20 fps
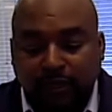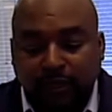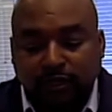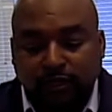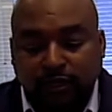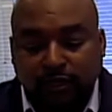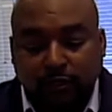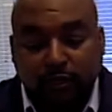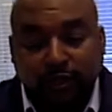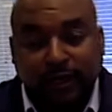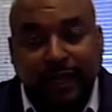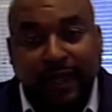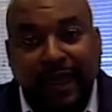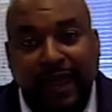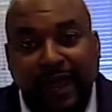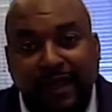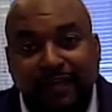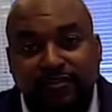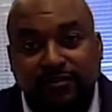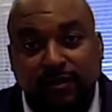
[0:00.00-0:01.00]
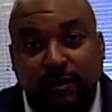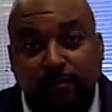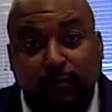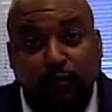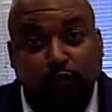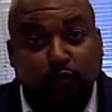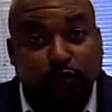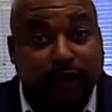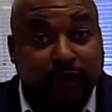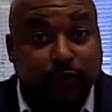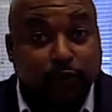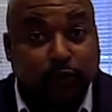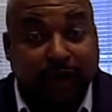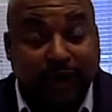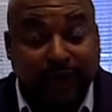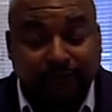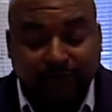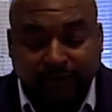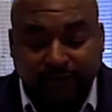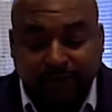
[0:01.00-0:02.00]
You want to add some red
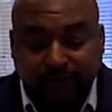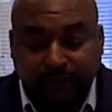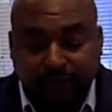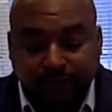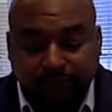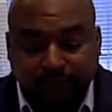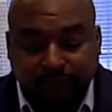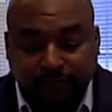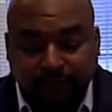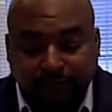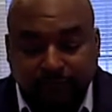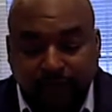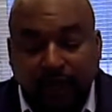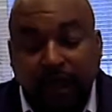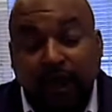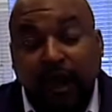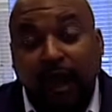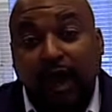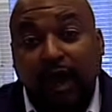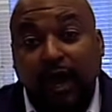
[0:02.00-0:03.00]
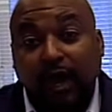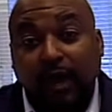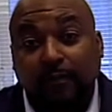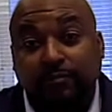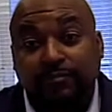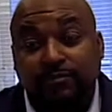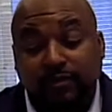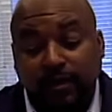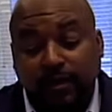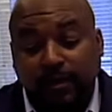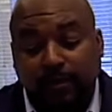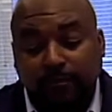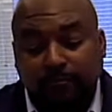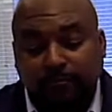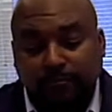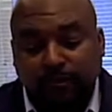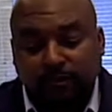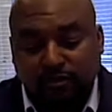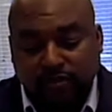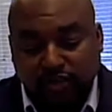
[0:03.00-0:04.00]
wine vinegar, some
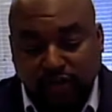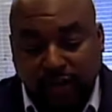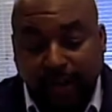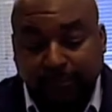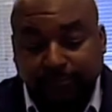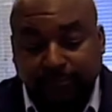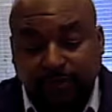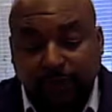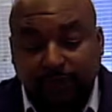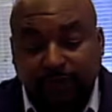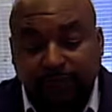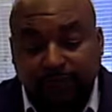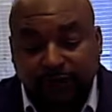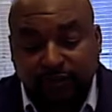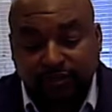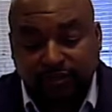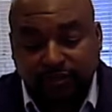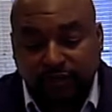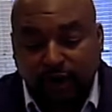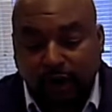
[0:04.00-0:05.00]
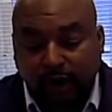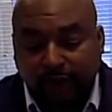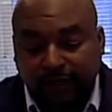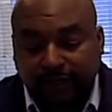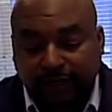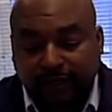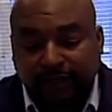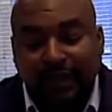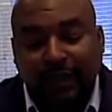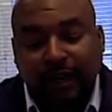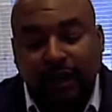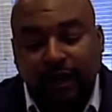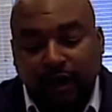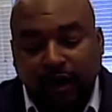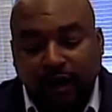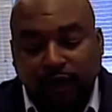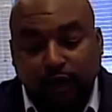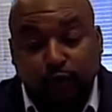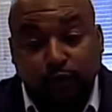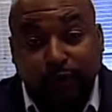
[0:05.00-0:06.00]
chopped up fresh garlic,
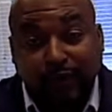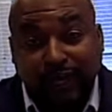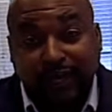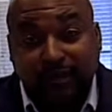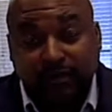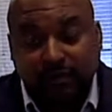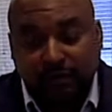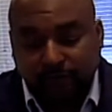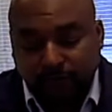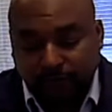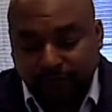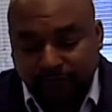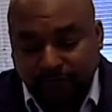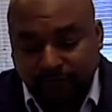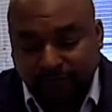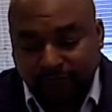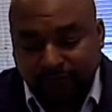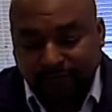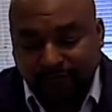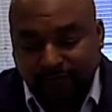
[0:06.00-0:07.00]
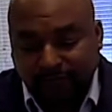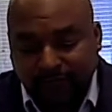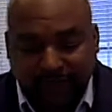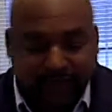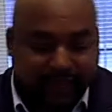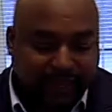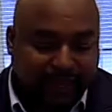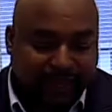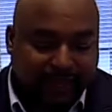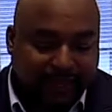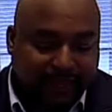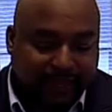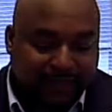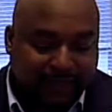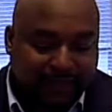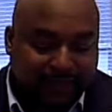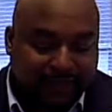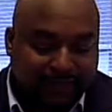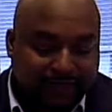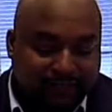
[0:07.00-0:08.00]
oregano,
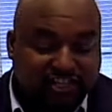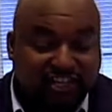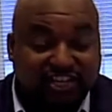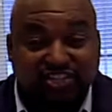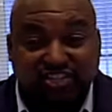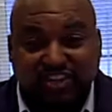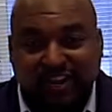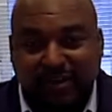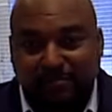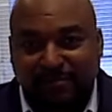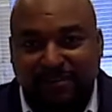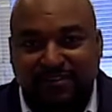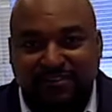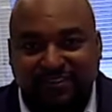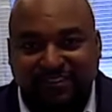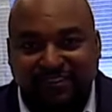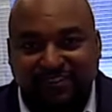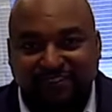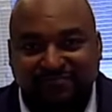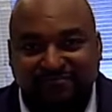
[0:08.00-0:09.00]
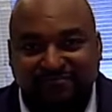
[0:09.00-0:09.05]
and Dijon mustard.